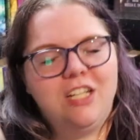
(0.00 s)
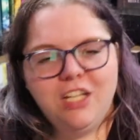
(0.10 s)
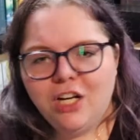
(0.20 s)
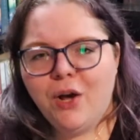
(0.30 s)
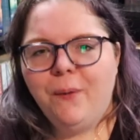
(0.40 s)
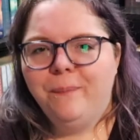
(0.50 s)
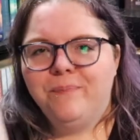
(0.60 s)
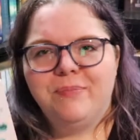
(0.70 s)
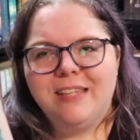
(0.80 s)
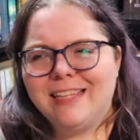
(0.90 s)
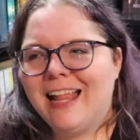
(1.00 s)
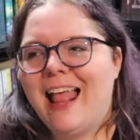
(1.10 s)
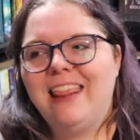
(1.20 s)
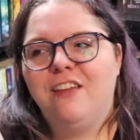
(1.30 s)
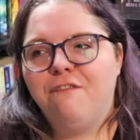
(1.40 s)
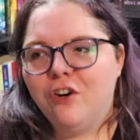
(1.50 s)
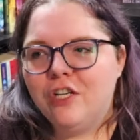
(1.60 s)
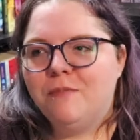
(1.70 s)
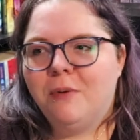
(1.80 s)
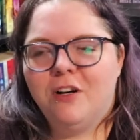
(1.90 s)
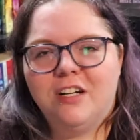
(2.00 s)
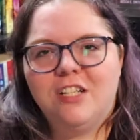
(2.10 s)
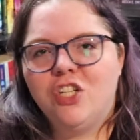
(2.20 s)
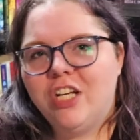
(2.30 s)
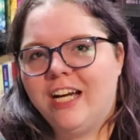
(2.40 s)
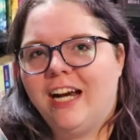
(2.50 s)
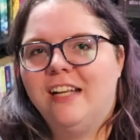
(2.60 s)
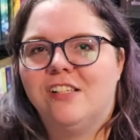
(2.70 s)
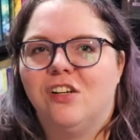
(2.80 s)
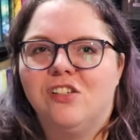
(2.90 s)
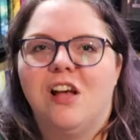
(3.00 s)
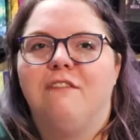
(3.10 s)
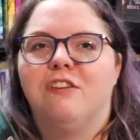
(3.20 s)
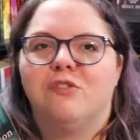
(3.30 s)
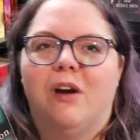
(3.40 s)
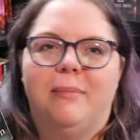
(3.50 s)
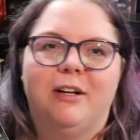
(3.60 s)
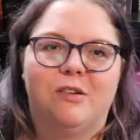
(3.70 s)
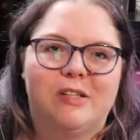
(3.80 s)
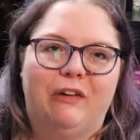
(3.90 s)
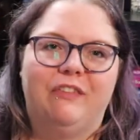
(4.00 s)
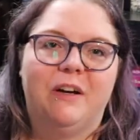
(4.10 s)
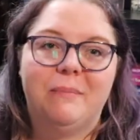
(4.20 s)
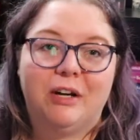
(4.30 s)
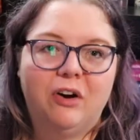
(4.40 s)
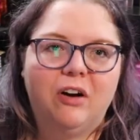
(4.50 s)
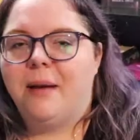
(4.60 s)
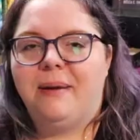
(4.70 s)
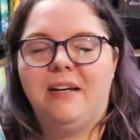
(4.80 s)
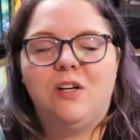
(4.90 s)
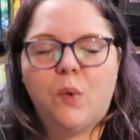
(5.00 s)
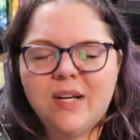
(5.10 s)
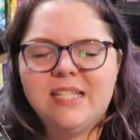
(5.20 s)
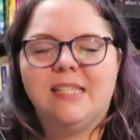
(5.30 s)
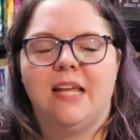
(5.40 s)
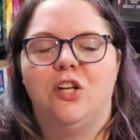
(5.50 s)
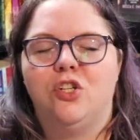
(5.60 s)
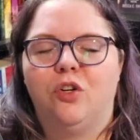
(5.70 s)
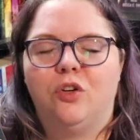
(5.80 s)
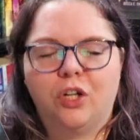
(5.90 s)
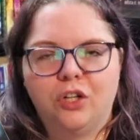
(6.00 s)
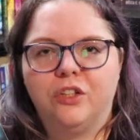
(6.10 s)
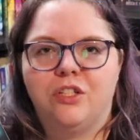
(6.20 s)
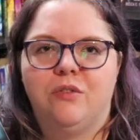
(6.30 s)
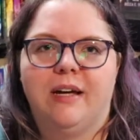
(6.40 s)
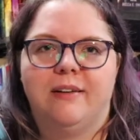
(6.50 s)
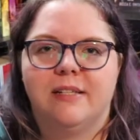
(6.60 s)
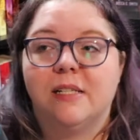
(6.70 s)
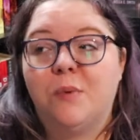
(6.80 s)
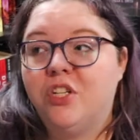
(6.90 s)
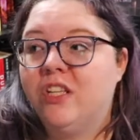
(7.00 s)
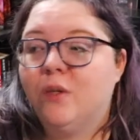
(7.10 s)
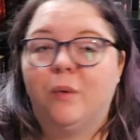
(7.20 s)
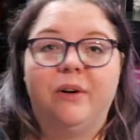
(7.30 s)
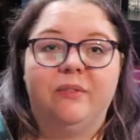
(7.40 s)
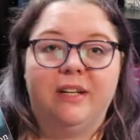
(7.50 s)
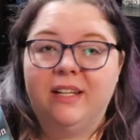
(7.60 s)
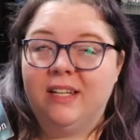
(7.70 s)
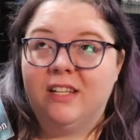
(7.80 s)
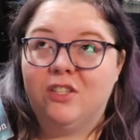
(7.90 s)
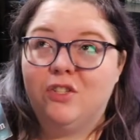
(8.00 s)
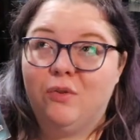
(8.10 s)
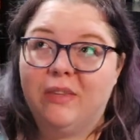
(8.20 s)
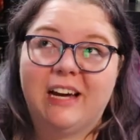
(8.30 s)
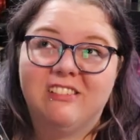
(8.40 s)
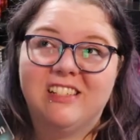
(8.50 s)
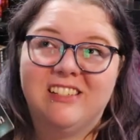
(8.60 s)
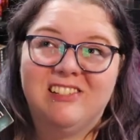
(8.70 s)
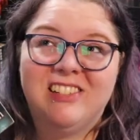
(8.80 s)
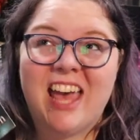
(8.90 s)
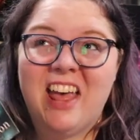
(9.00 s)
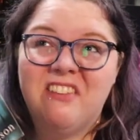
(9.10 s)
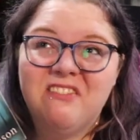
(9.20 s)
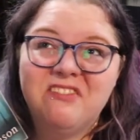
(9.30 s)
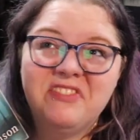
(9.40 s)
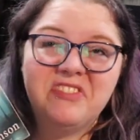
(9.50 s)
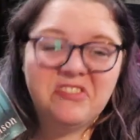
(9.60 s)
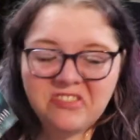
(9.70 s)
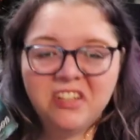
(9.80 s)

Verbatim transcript: you know, the first book, she kind of starts off describing herself in a mirror. I mean, quintessential early 2000s, which these are written in the 2010s.